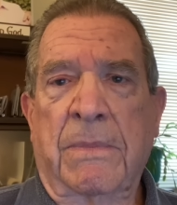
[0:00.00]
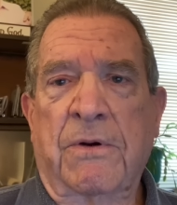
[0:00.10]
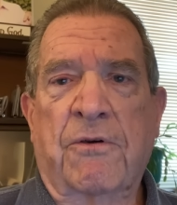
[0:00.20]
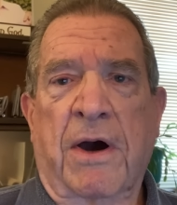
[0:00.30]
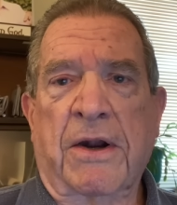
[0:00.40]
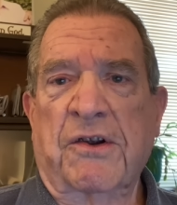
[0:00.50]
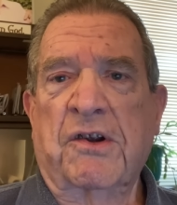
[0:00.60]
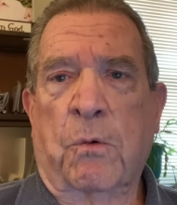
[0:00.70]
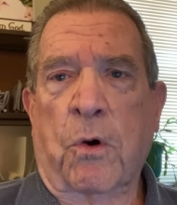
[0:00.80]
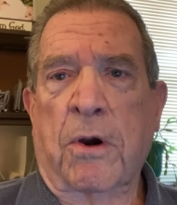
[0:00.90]
try to
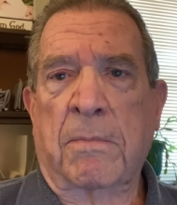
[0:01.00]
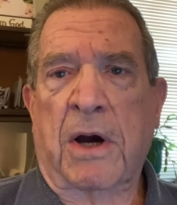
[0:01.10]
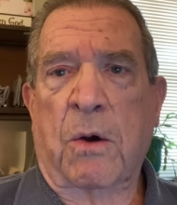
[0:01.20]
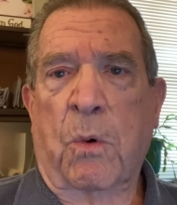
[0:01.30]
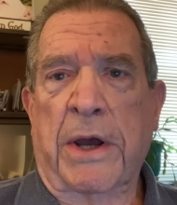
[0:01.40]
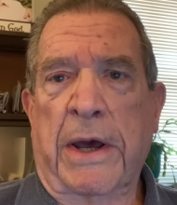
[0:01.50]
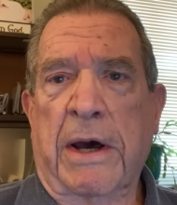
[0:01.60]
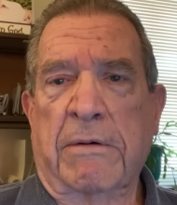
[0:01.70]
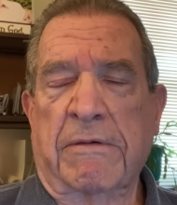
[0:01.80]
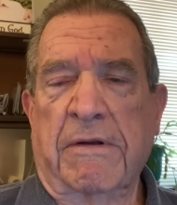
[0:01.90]
squirm my way
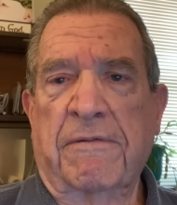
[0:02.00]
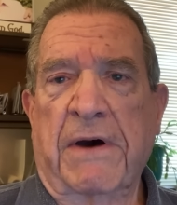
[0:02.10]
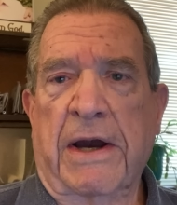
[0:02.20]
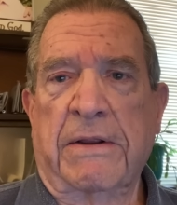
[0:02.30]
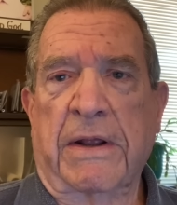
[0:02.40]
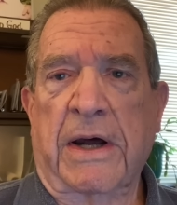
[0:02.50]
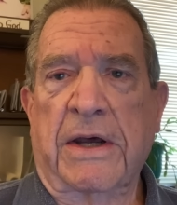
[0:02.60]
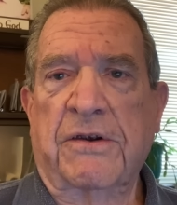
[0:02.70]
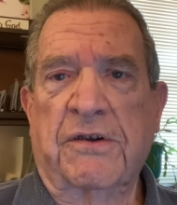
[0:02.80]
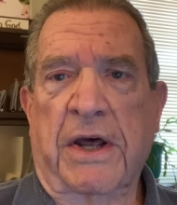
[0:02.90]
out of the fact that I
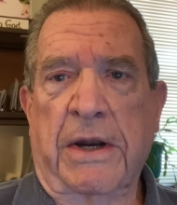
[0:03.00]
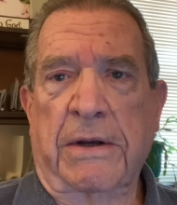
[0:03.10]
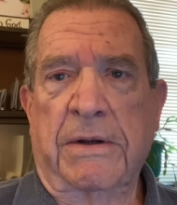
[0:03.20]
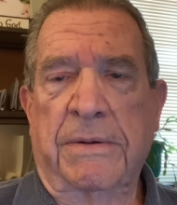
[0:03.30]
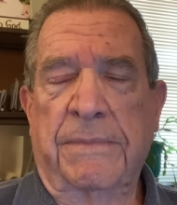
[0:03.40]
said it